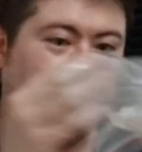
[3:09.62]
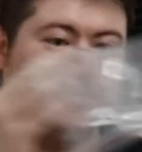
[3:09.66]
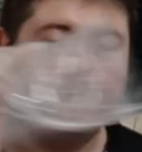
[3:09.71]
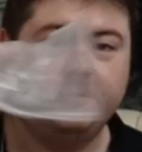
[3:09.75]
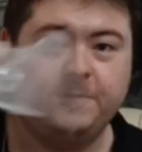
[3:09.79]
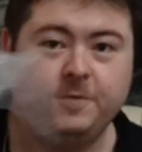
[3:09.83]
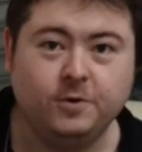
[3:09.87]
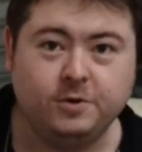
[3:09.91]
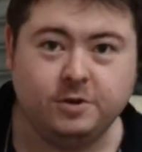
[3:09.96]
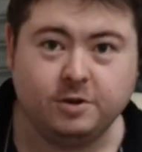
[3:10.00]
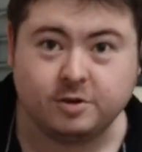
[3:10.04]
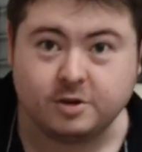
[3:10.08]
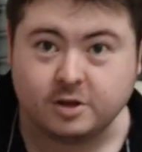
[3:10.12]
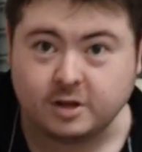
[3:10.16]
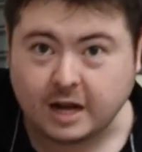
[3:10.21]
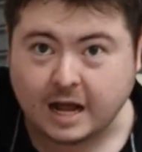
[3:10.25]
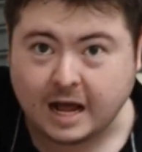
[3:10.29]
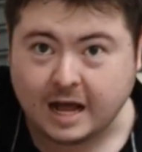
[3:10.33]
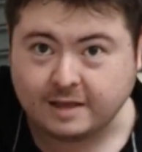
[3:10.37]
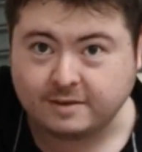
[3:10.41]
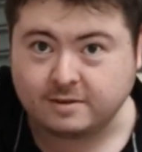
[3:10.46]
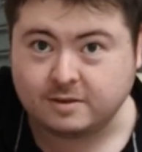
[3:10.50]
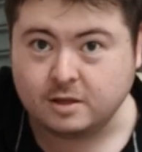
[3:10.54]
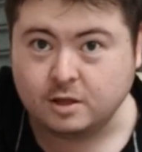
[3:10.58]
The fruit is
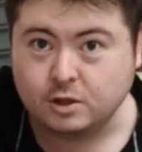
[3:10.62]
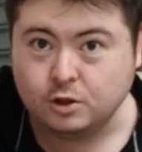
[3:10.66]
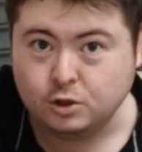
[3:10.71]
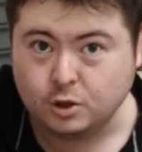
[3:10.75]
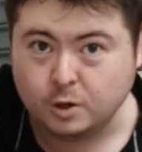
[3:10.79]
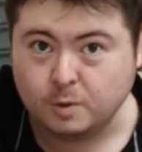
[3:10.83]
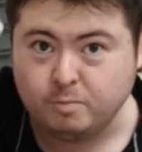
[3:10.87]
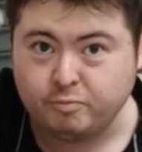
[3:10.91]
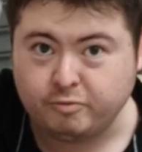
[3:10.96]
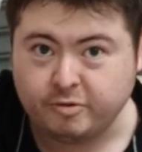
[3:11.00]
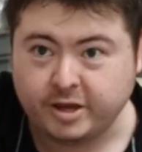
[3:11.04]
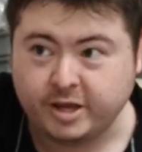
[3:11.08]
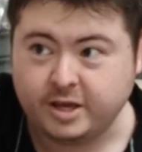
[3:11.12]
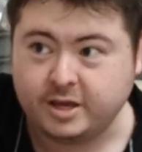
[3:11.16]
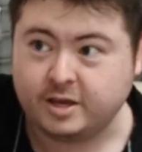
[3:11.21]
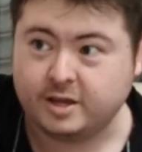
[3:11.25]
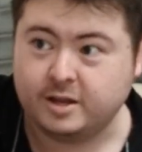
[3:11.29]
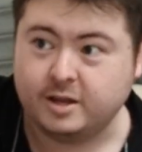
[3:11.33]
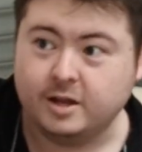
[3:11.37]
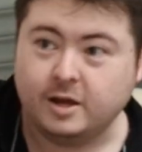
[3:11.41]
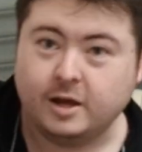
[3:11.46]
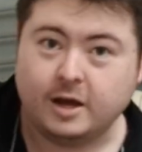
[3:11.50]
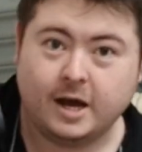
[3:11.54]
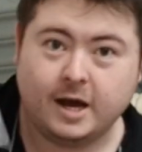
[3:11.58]
glass, don't break it.